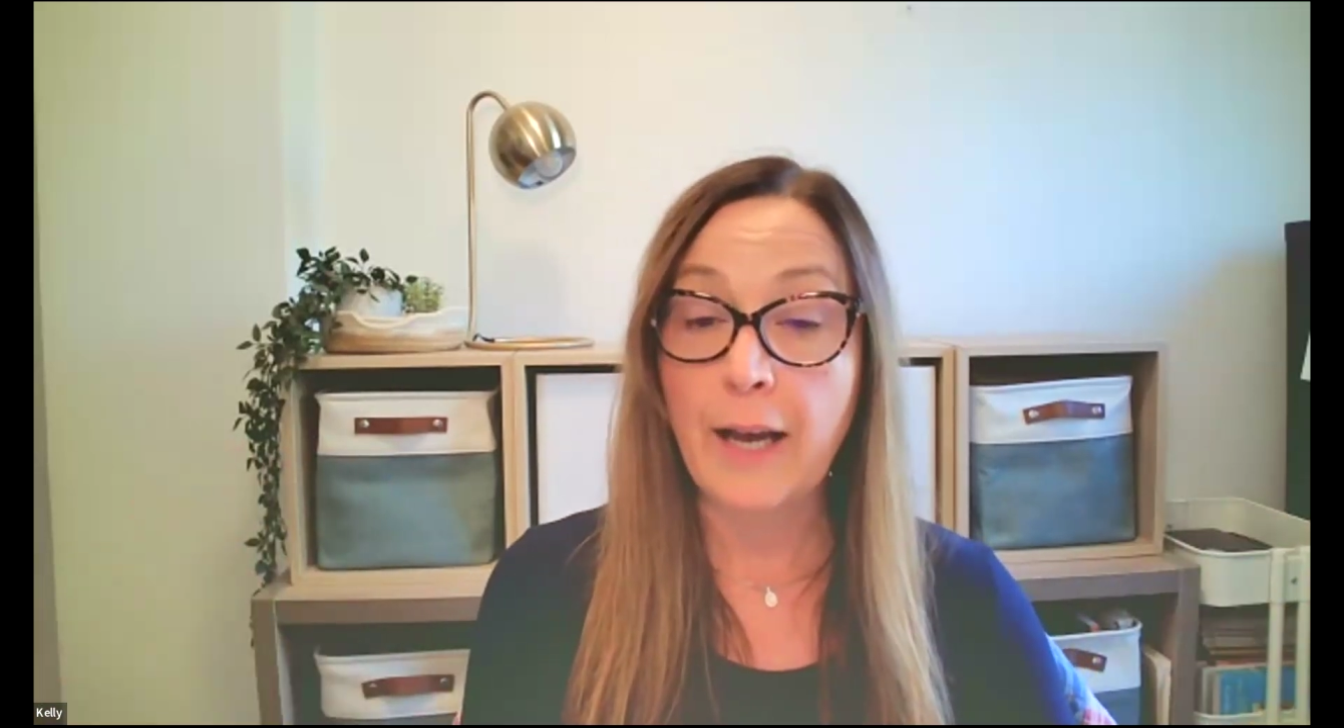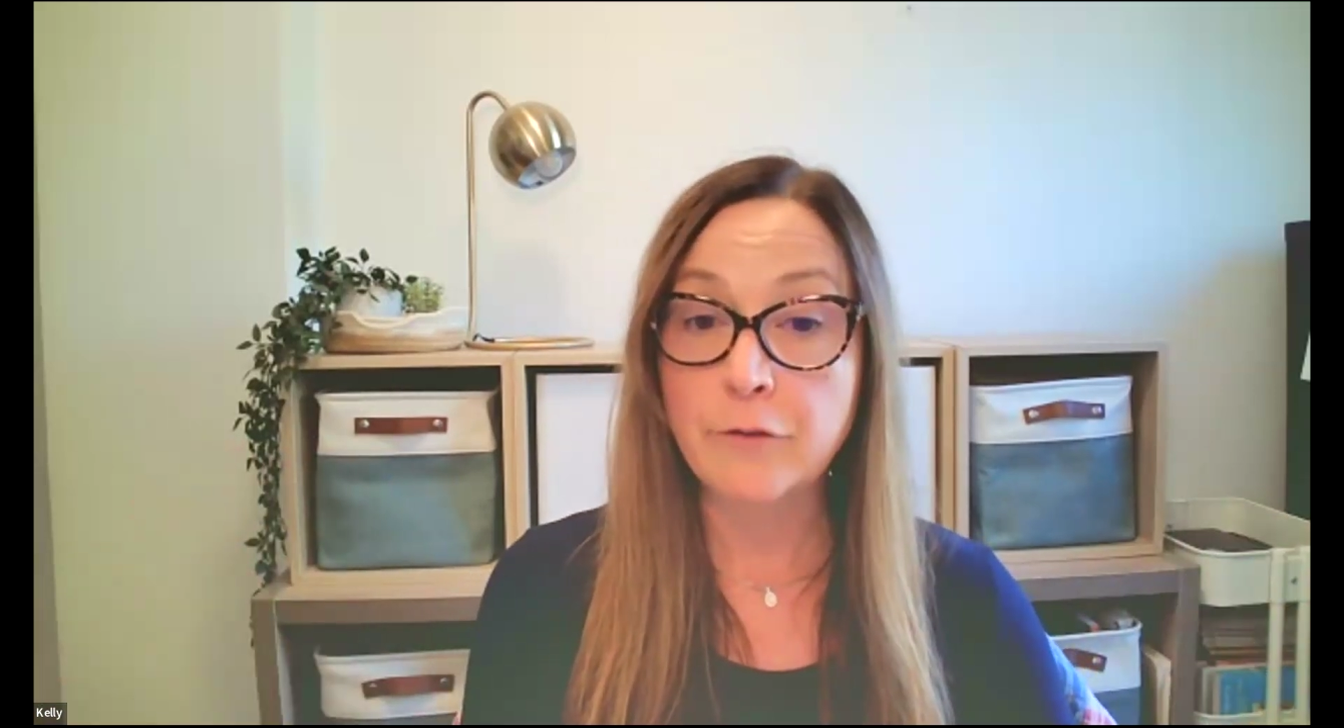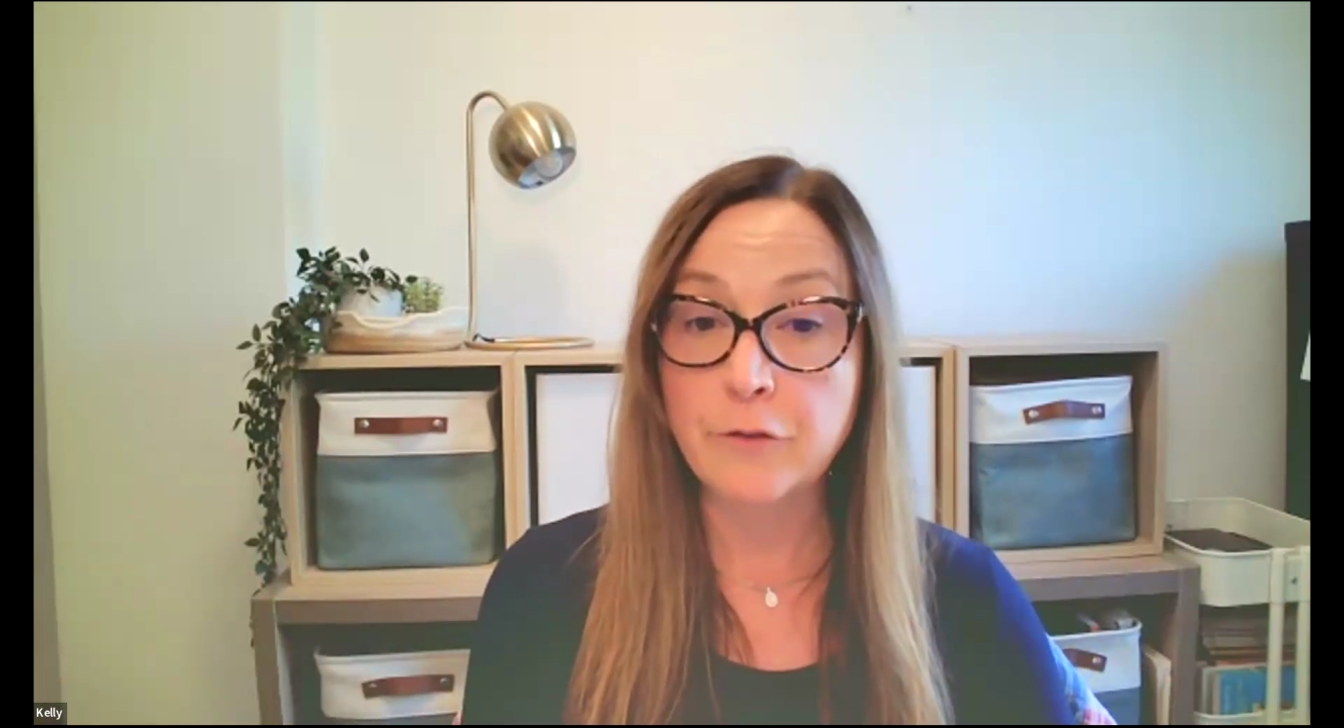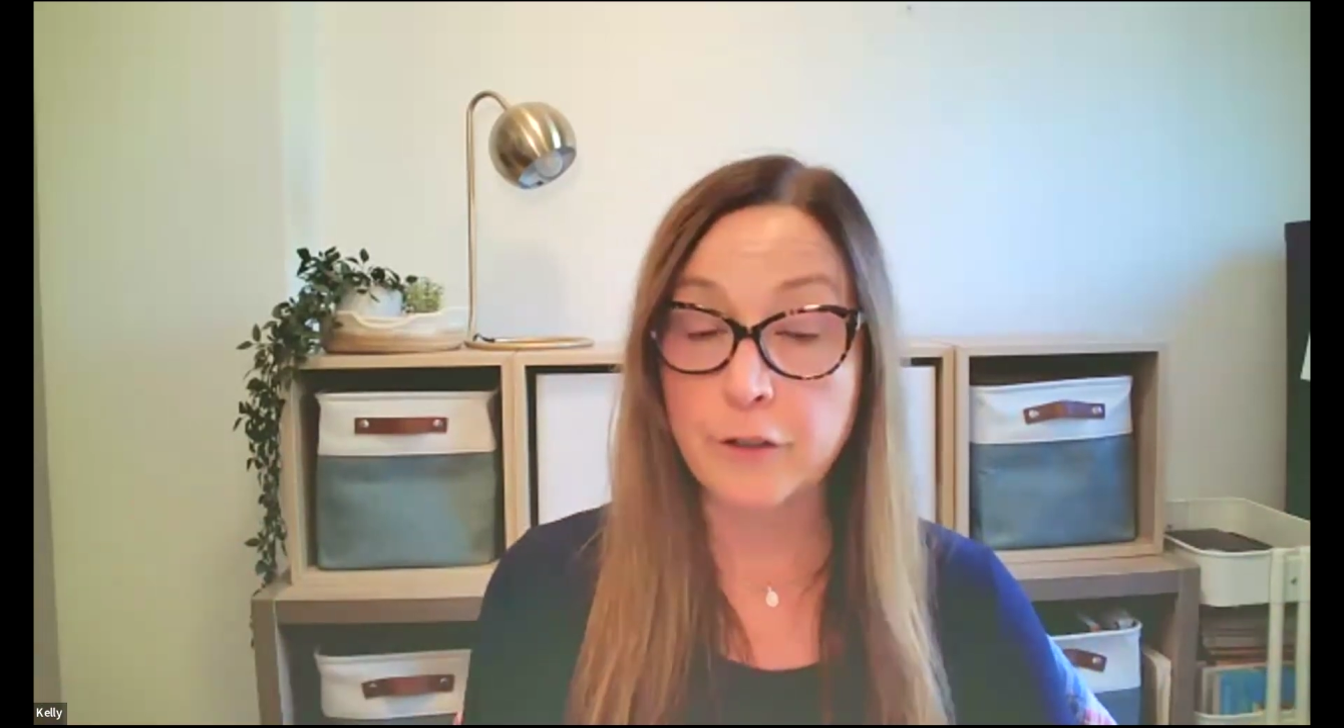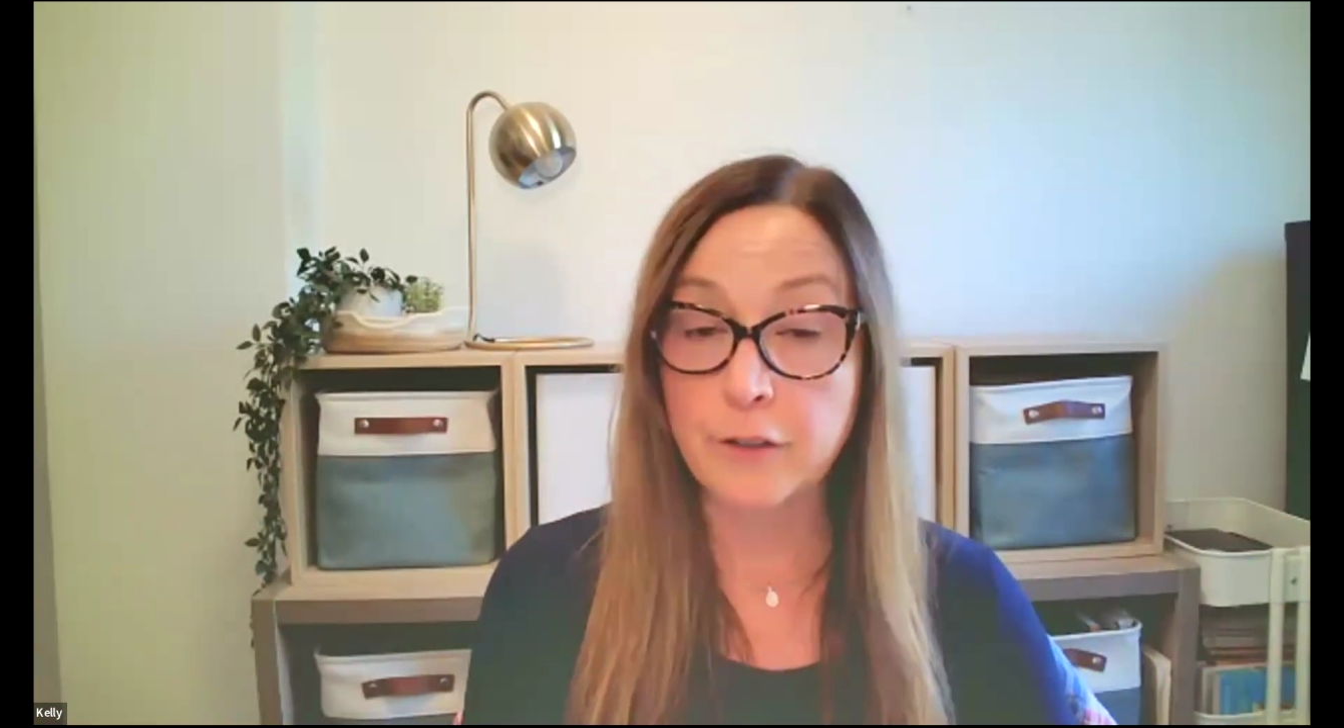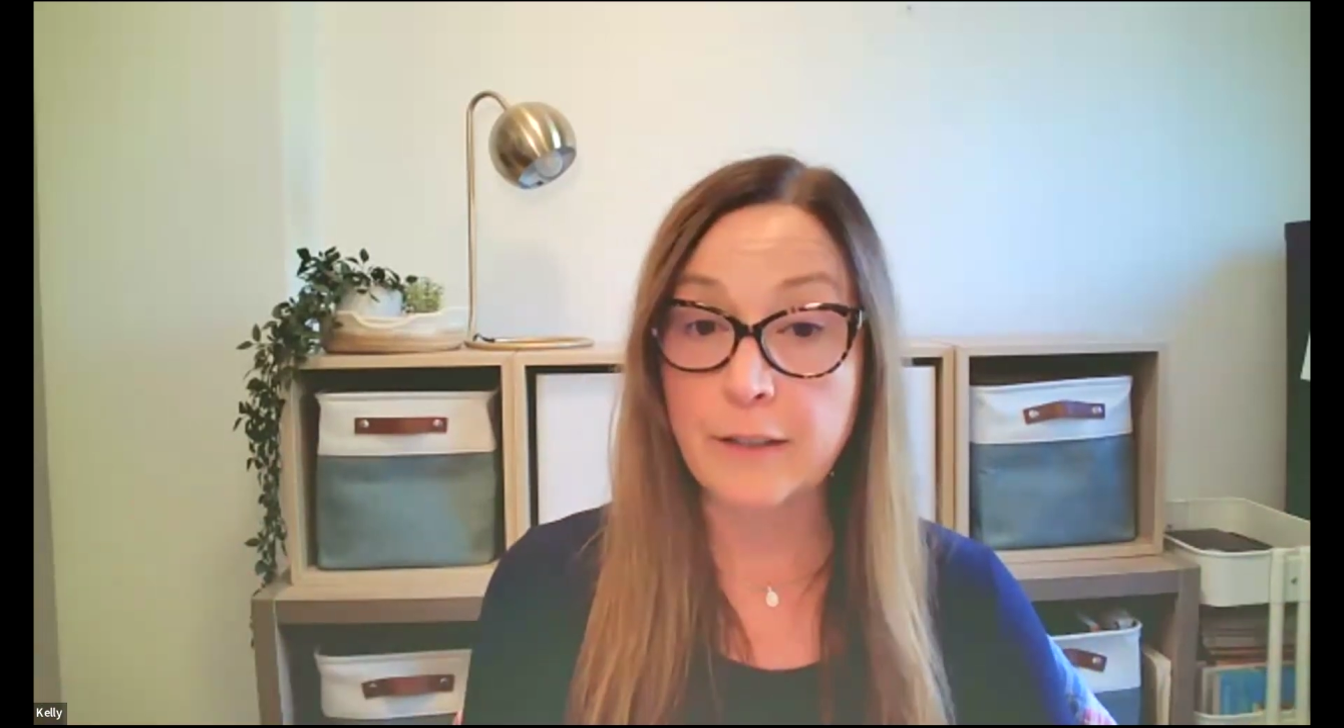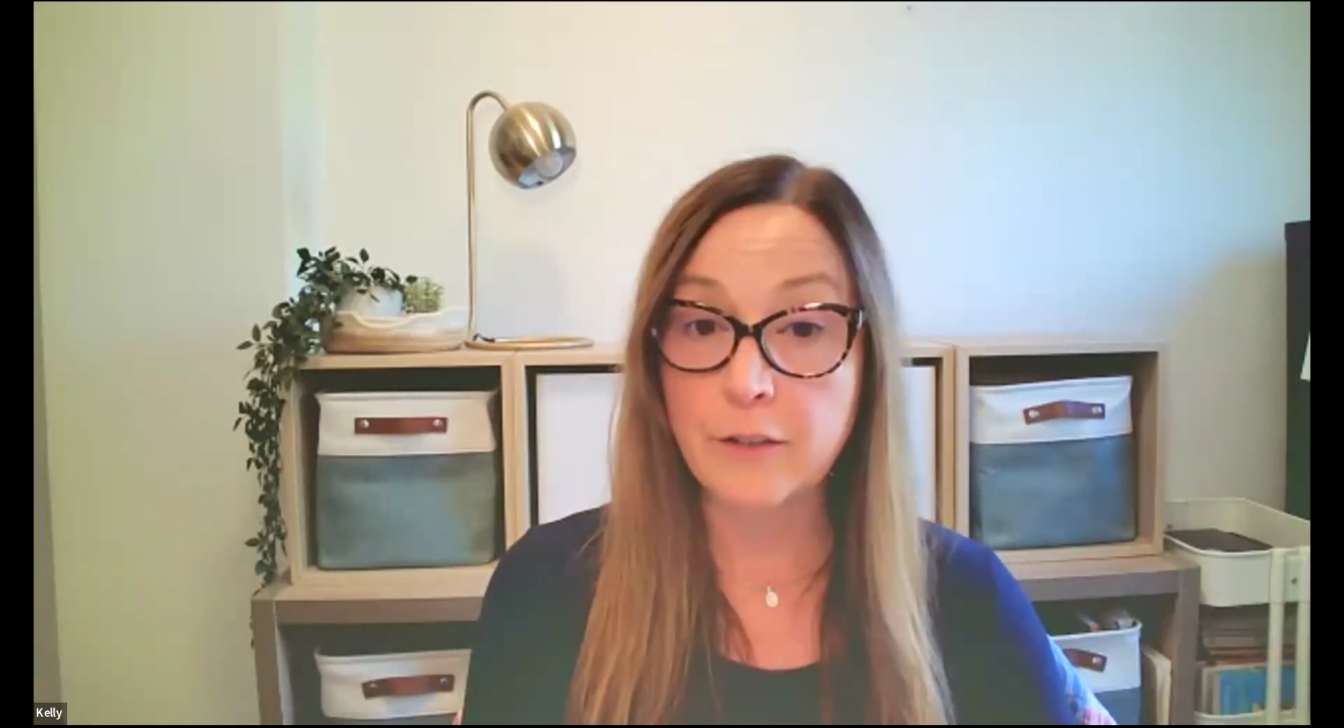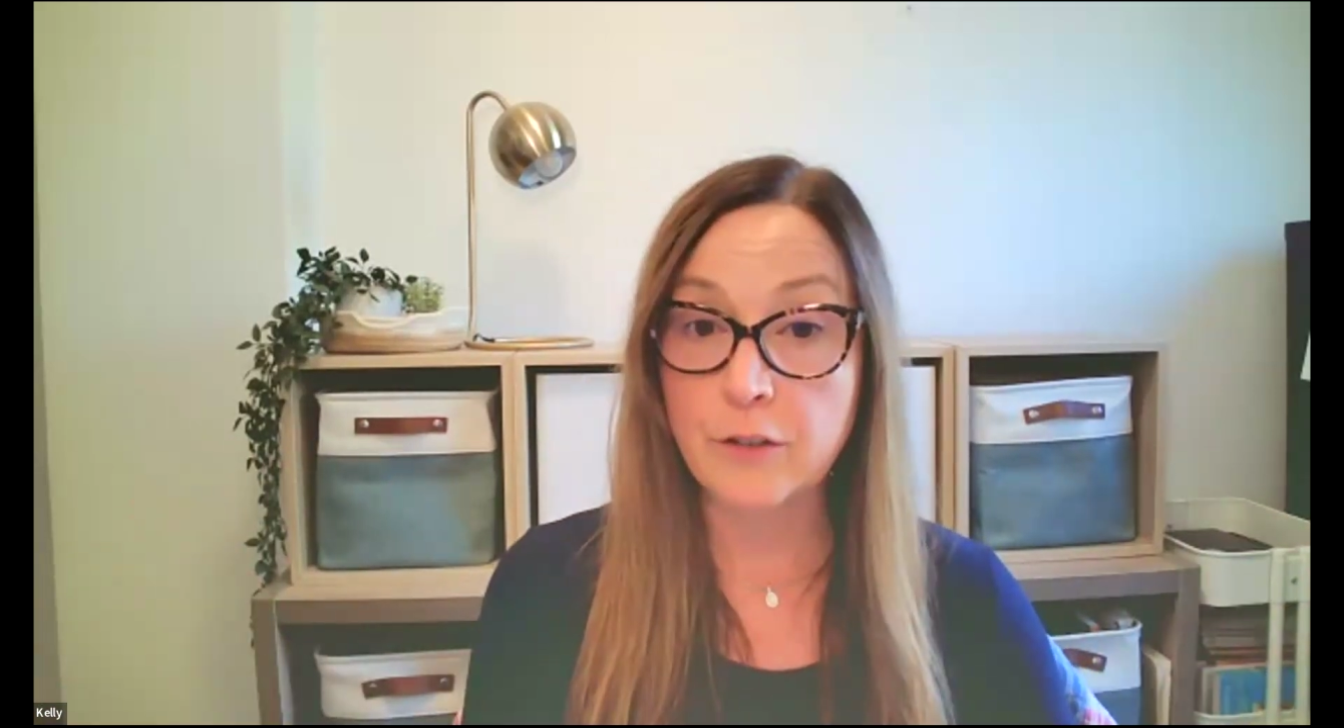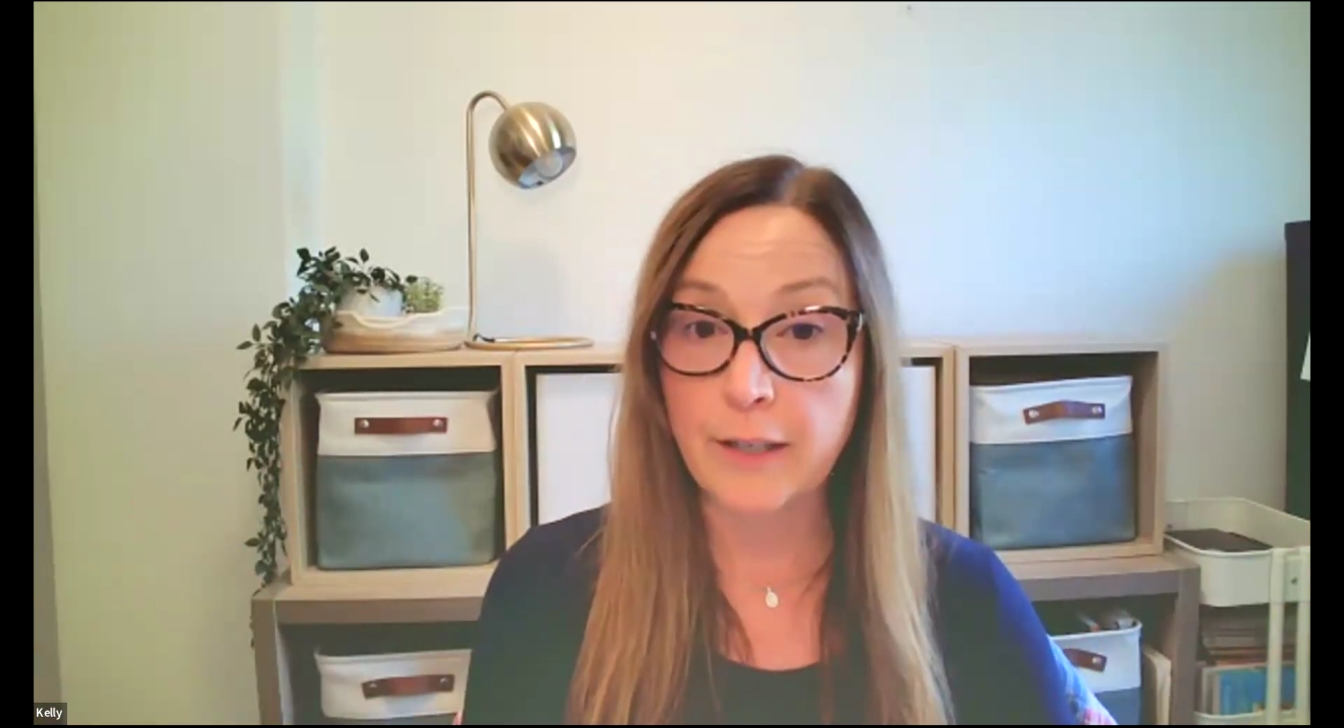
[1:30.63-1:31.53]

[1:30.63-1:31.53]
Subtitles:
after each